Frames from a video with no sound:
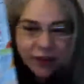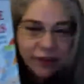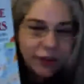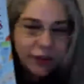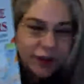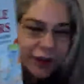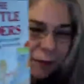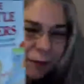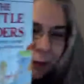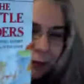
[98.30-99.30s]

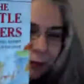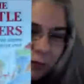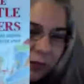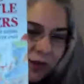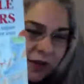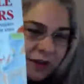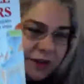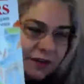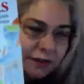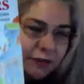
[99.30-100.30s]
the
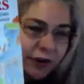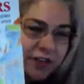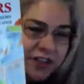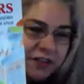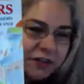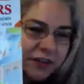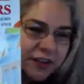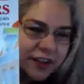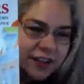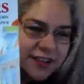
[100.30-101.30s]
front of
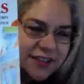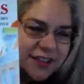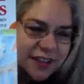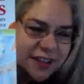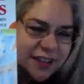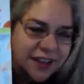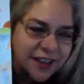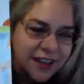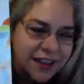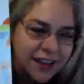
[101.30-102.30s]
this.
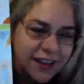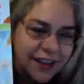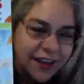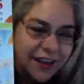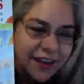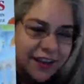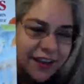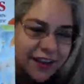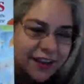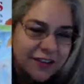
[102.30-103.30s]

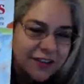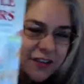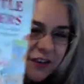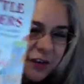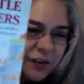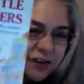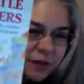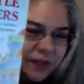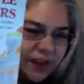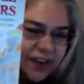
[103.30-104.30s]
You notice
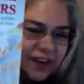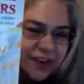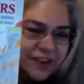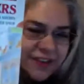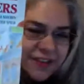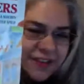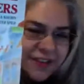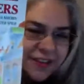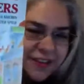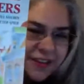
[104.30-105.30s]
what that is?
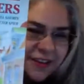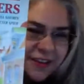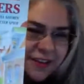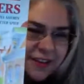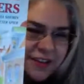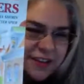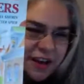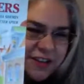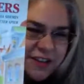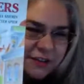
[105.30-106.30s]
It's a
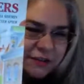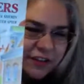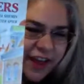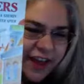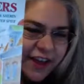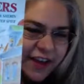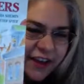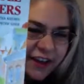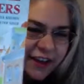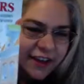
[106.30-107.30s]
Nazi
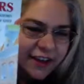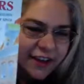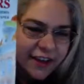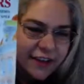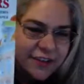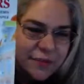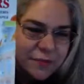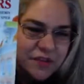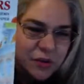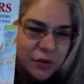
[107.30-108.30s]
flag. Here's some
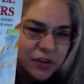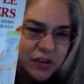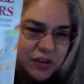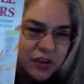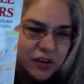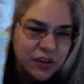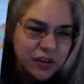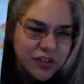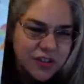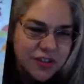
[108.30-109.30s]

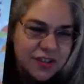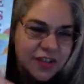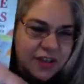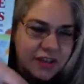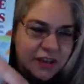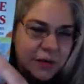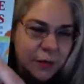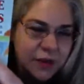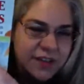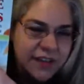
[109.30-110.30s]
soldiers.
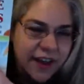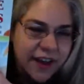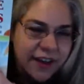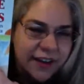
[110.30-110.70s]
What's that?